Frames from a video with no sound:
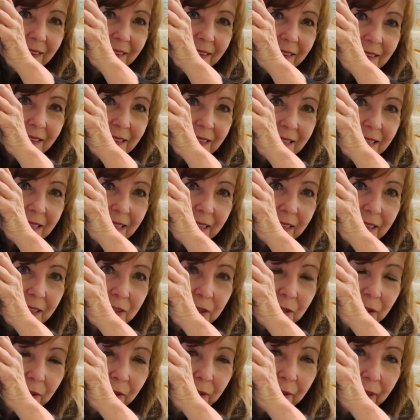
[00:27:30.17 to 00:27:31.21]
I think it
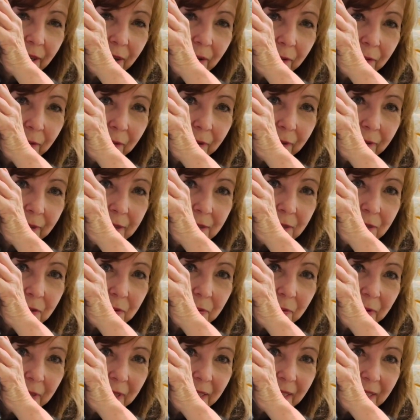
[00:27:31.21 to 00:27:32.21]
turned out really sweet.